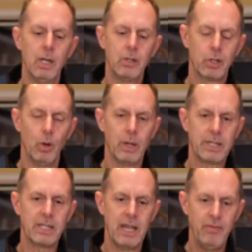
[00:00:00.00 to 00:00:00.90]
So, as I
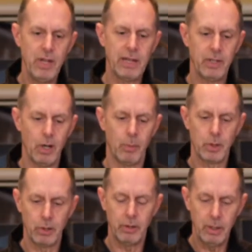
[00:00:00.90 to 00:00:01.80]
say, if you get the
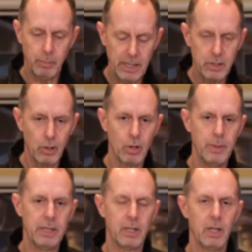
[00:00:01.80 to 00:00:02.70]
opportunity, please do come
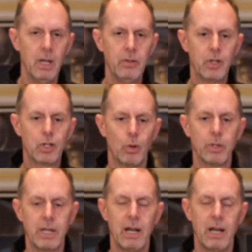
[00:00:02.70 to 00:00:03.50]
into the stores and